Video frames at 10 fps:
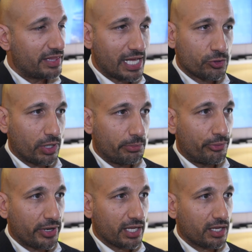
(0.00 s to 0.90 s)
That will
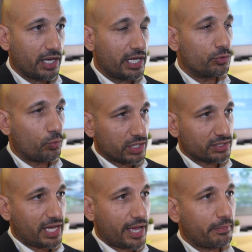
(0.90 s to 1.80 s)
bring in
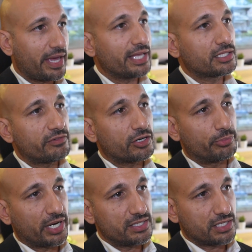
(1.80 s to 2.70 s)
one time 8 of our
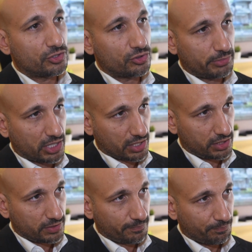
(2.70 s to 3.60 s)
brands into the market.